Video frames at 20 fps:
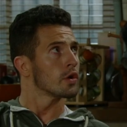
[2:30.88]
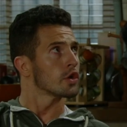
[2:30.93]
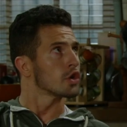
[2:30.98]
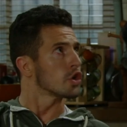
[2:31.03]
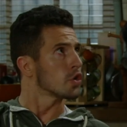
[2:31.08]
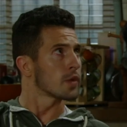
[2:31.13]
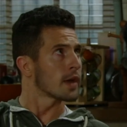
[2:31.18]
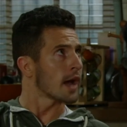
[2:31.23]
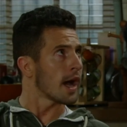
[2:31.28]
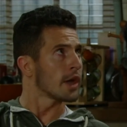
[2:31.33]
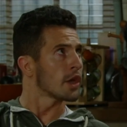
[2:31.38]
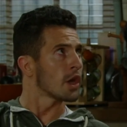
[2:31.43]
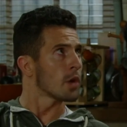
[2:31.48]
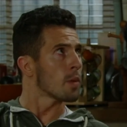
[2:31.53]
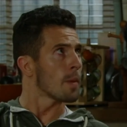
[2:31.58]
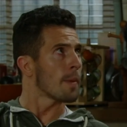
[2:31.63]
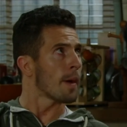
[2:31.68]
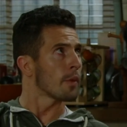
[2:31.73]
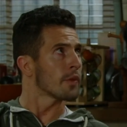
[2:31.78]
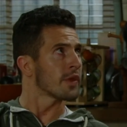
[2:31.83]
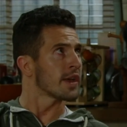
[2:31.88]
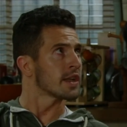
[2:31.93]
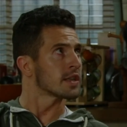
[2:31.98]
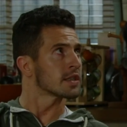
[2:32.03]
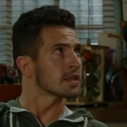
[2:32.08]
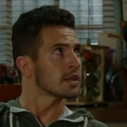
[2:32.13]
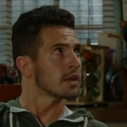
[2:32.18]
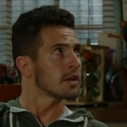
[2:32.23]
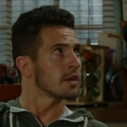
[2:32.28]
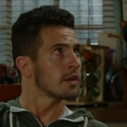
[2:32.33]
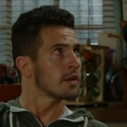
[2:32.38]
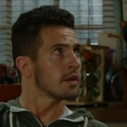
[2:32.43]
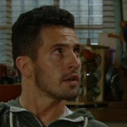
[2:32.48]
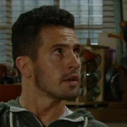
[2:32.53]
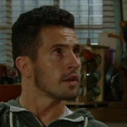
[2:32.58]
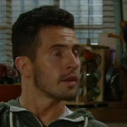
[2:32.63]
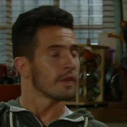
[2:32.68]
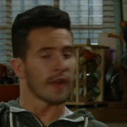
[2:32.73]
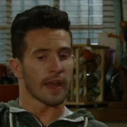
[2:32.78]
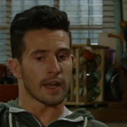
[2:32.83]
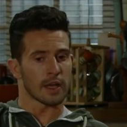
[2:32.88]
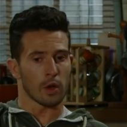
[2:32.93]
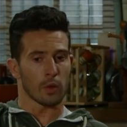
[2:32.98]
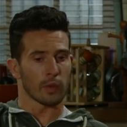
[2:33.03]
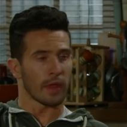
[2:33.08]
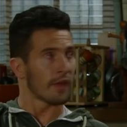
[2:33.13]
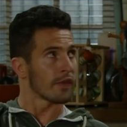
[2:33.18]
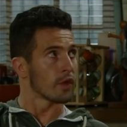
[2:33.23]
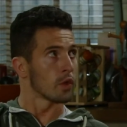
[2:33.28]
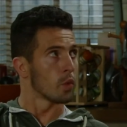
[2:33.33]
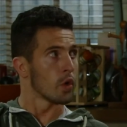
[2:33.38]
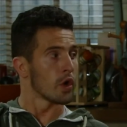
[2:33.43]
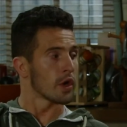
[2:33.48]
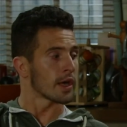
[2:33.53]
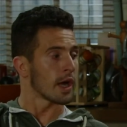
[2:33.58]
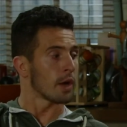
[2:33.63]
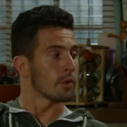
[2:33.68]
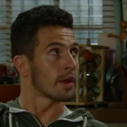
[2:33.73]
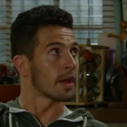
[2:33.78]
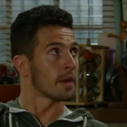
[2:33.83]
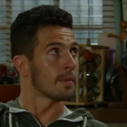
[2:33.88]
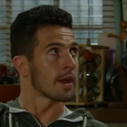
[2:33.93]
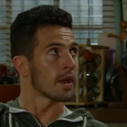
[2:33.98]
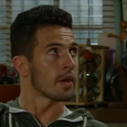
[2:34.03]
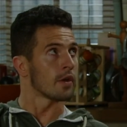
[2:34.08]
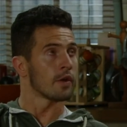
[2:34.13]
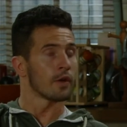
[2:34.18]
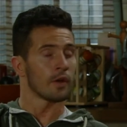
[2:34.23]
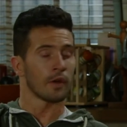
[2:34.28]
You can't know about this. They know that. They'll work out that I'm here.